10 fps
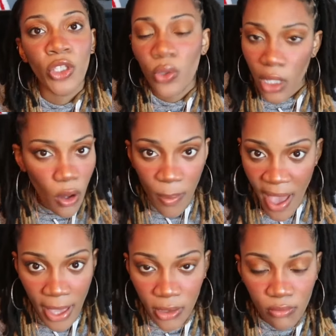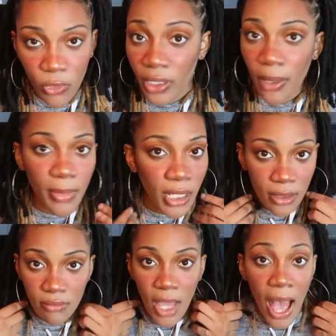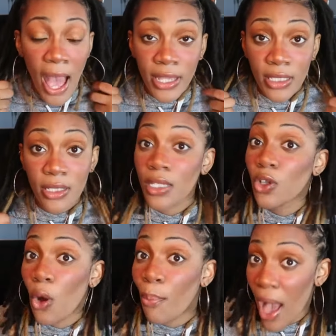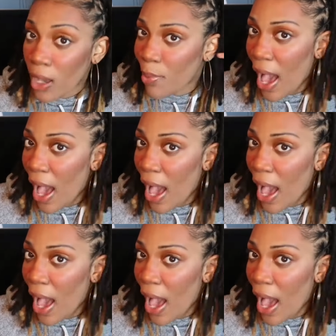You could go back. Look at me. I didn't go back,